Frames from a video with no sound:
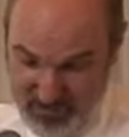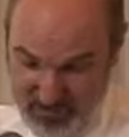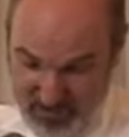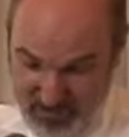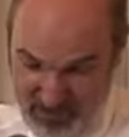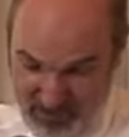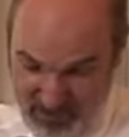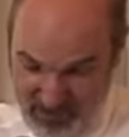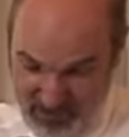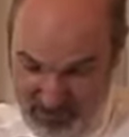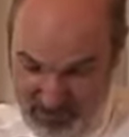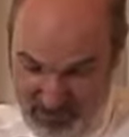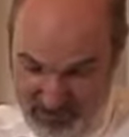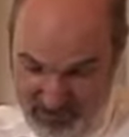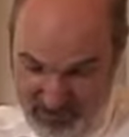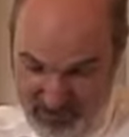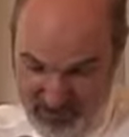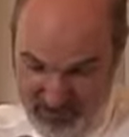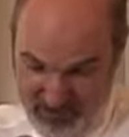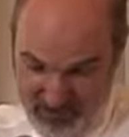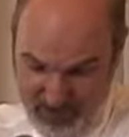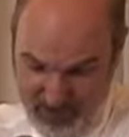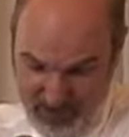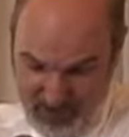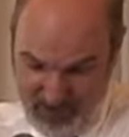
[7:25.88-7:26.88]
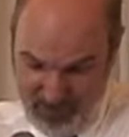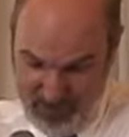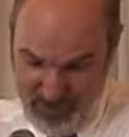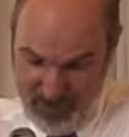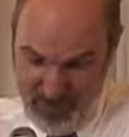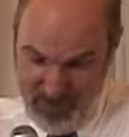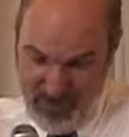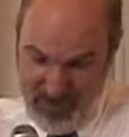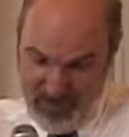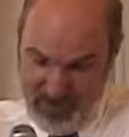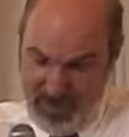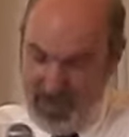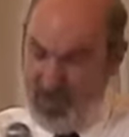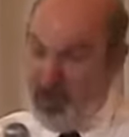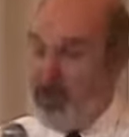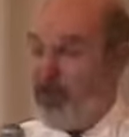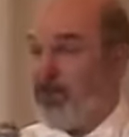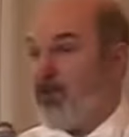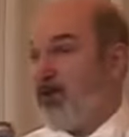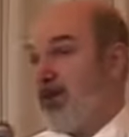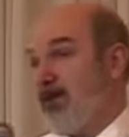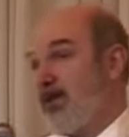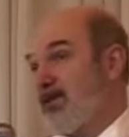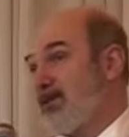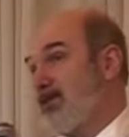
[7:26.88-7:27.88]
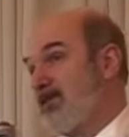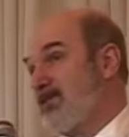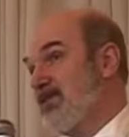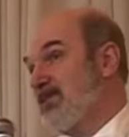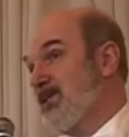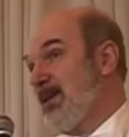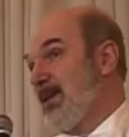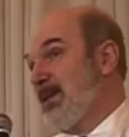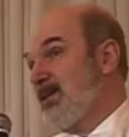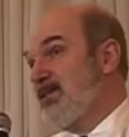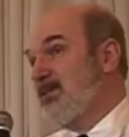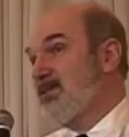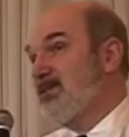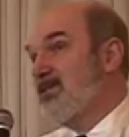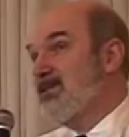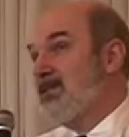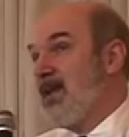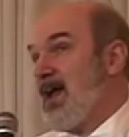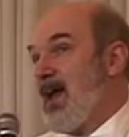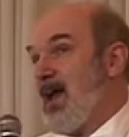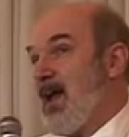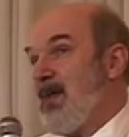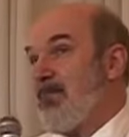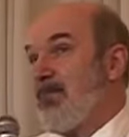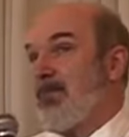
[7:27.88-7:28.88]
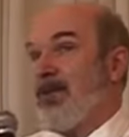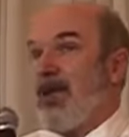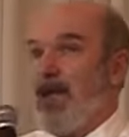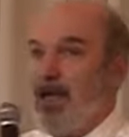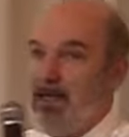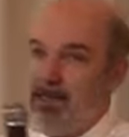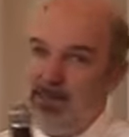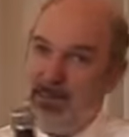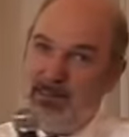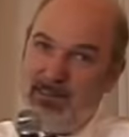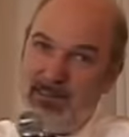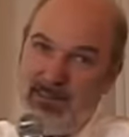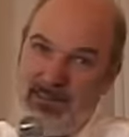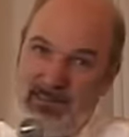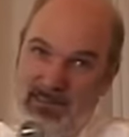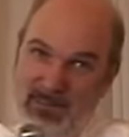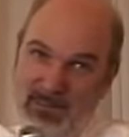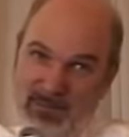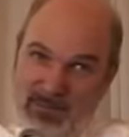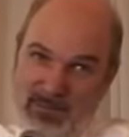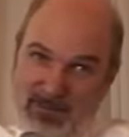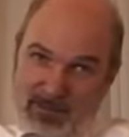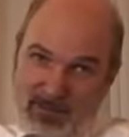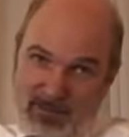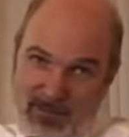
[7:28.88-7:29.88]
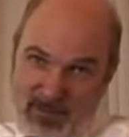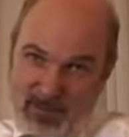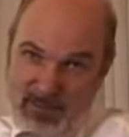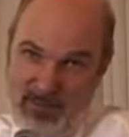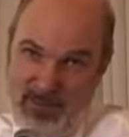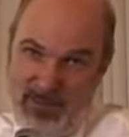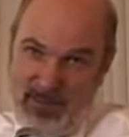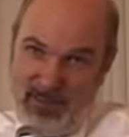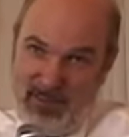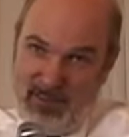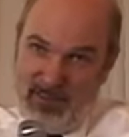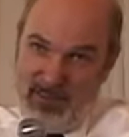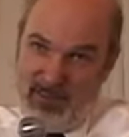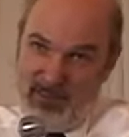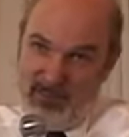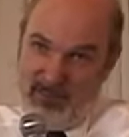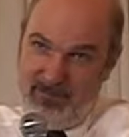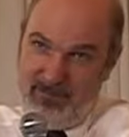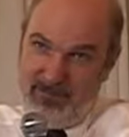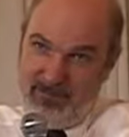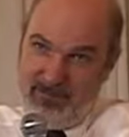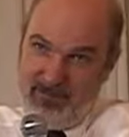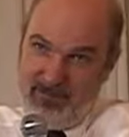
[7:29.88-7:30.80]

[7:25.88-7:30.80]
in the long run. Then, of course, second, there are practical reasons for TEE.